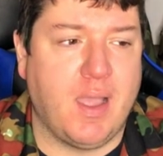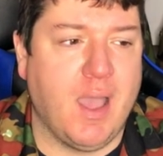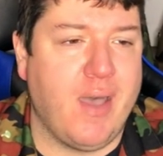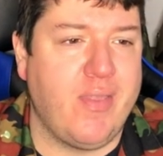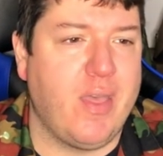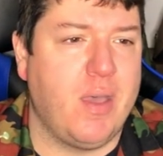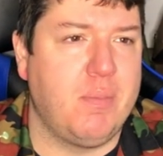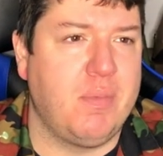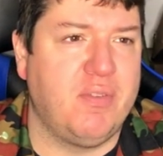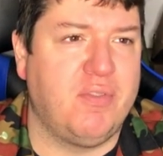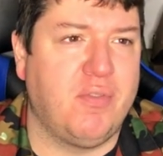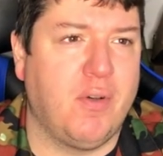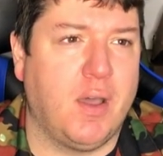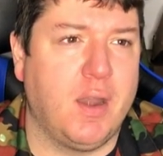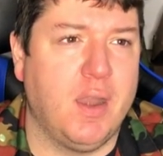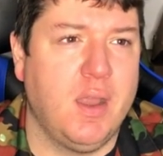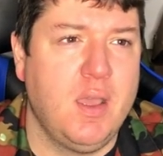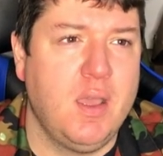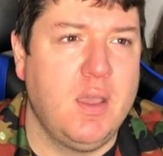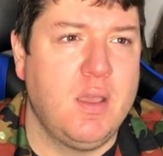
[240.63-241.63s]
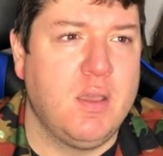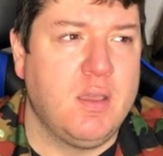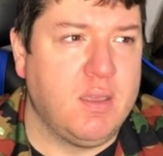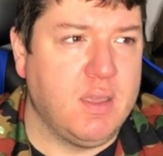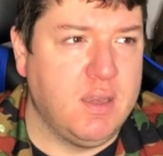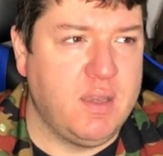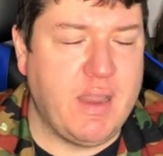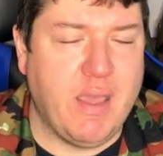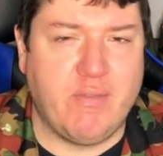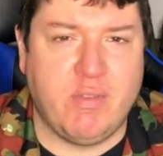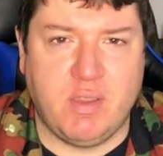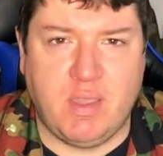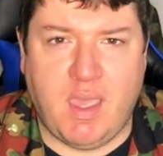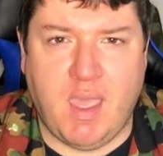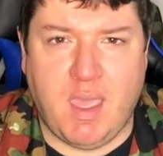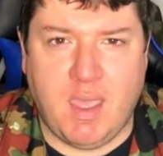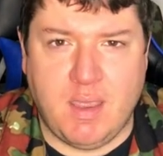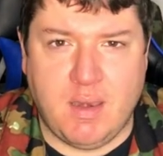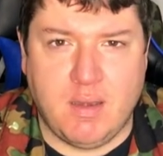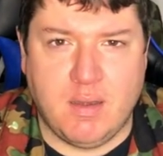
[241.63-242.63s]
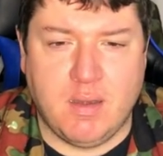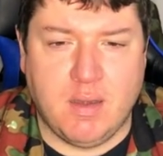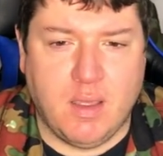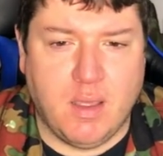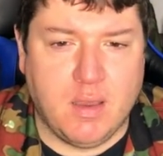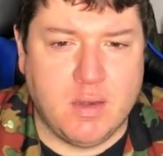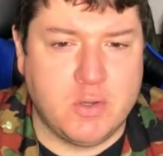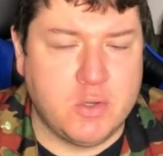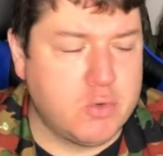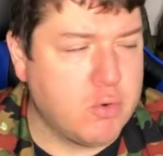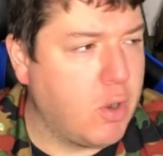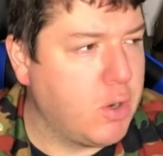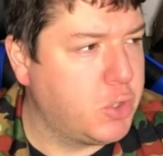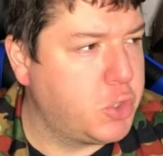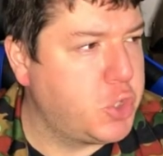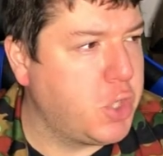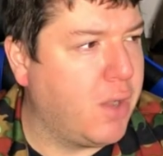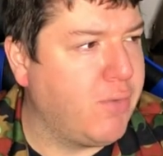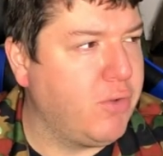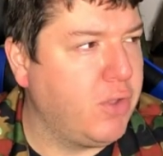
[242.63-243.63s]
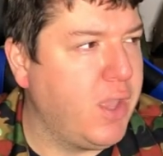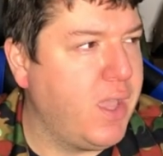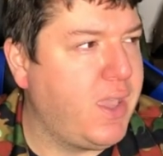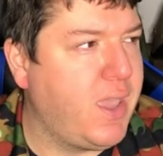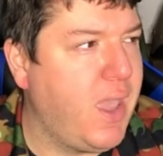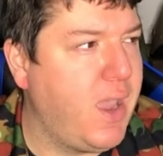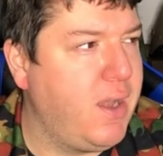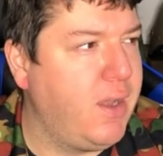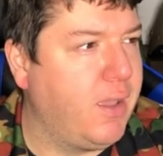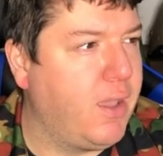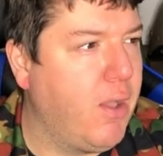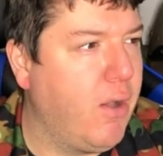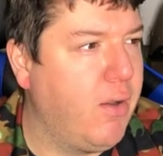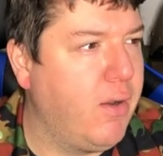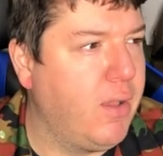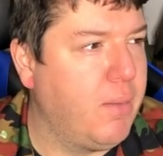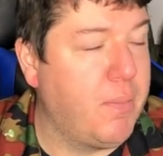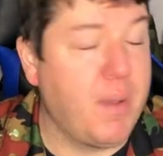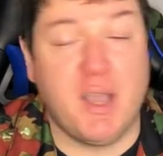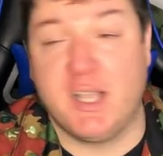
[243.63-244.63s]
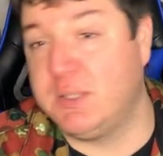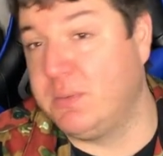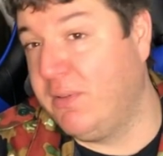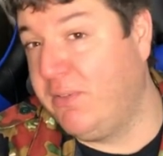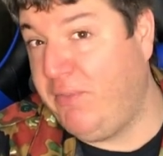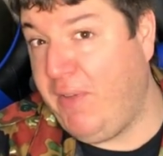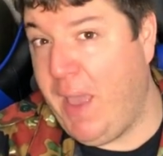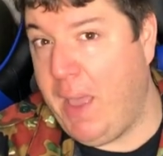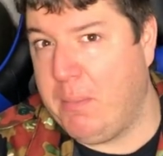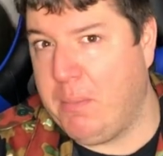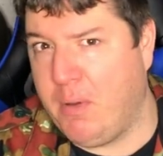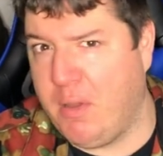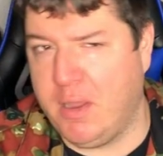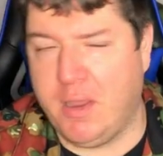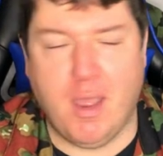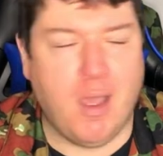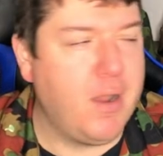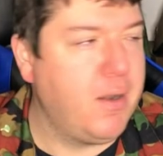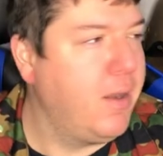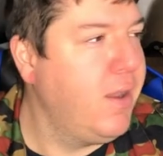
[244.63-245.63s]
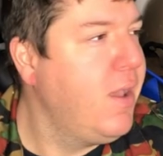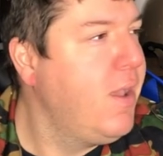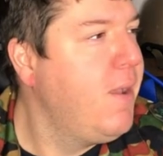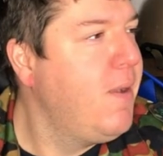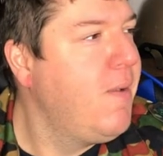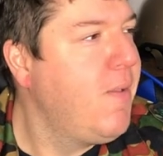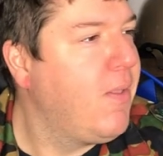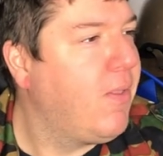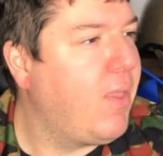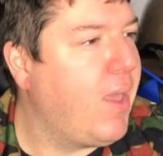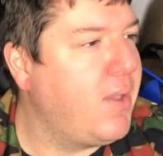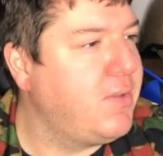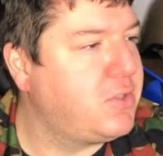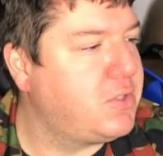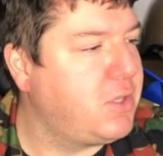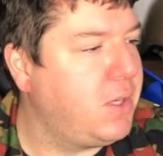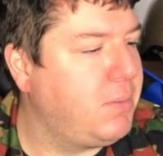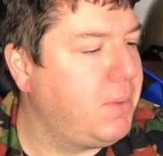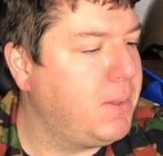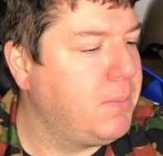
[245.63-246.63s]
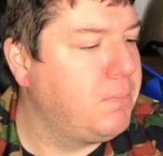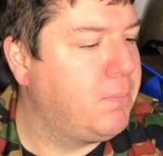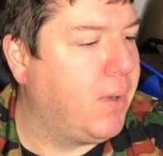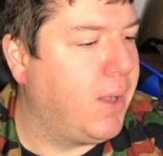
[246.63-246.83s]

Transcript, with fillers: God, that'd be fun. Get Devin K and uh, Drunk Shovel, aka Dakota, and possibly Fat Monk on live streaming.